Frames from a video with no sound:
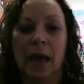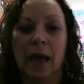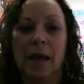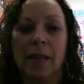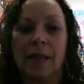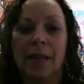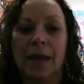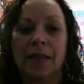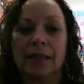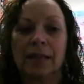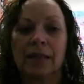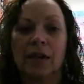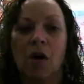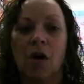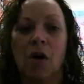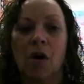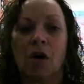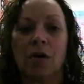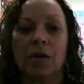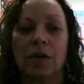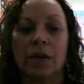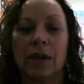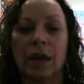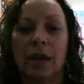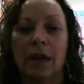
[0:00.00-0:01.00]
And that's
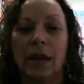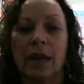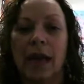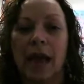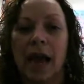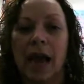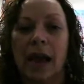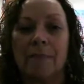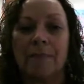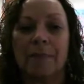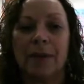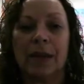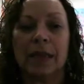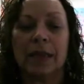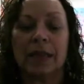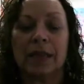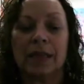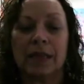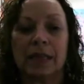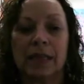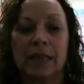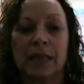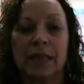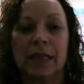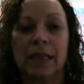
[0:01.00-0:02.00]
called gapping
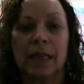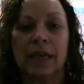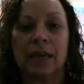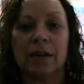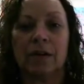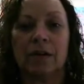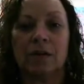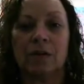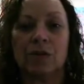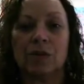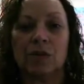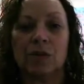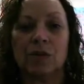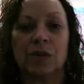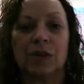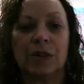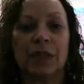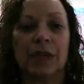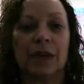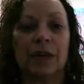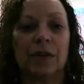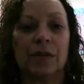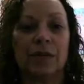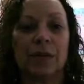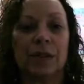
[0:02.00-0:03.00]
the skills or
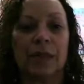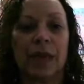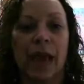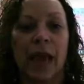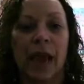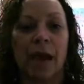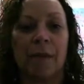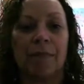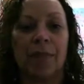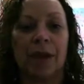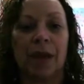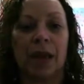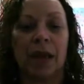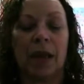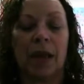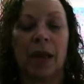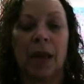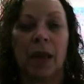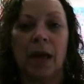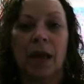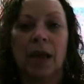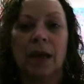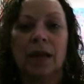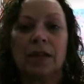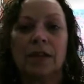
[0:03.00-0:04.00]
skills gapping.
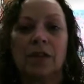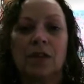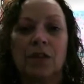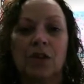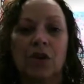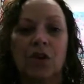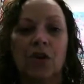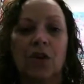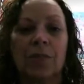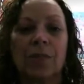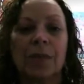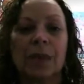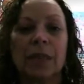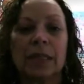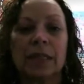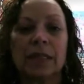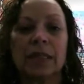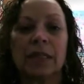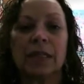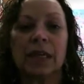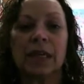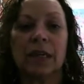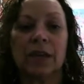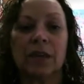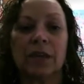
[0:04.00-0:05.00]
Determine the
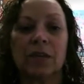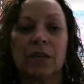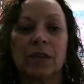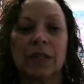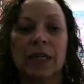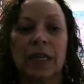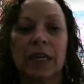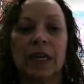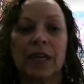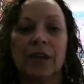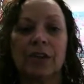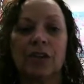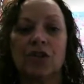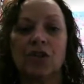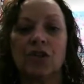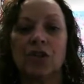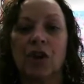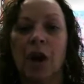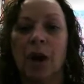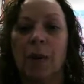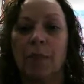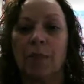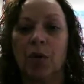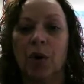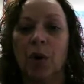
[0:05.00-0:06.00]
skills each
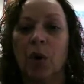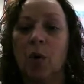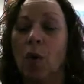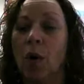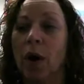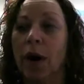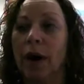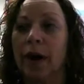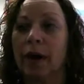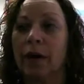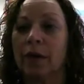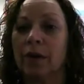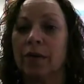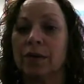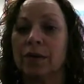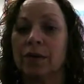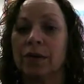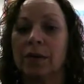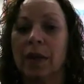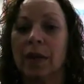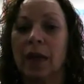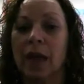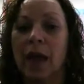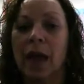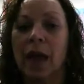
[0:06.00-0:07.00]
job
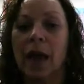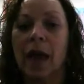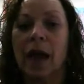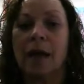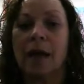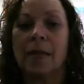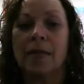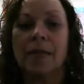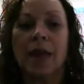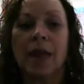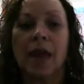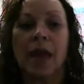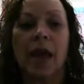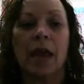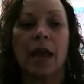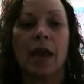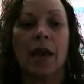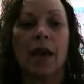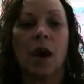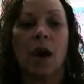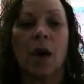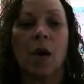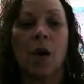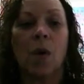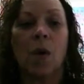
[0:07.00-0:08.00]
requires and then
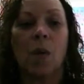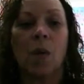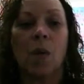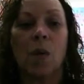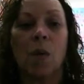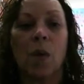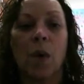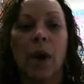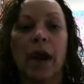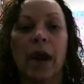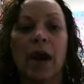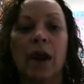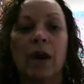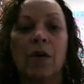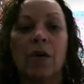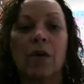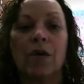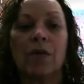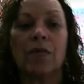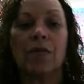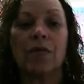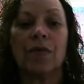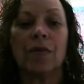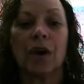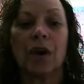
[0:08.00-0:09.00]

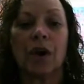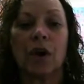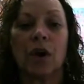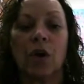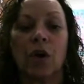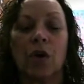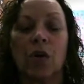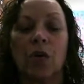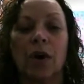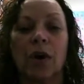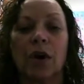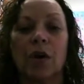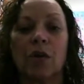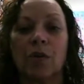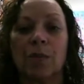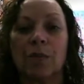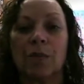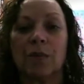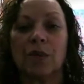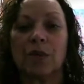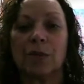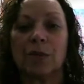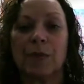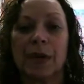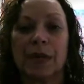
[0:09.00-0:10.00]
where the current or
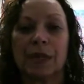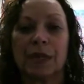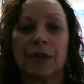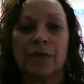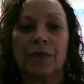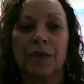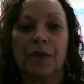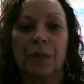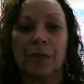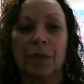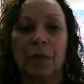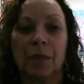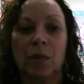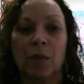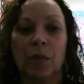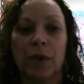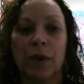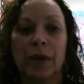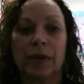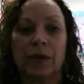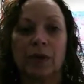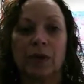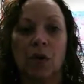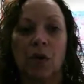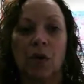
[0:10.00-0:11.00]
prospective
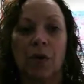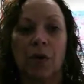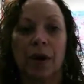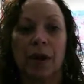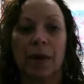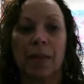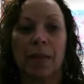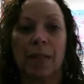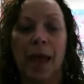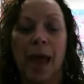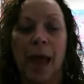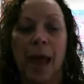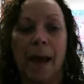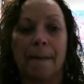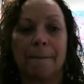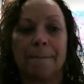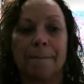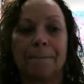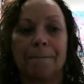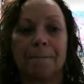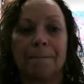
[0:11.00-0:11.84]
employees are in that.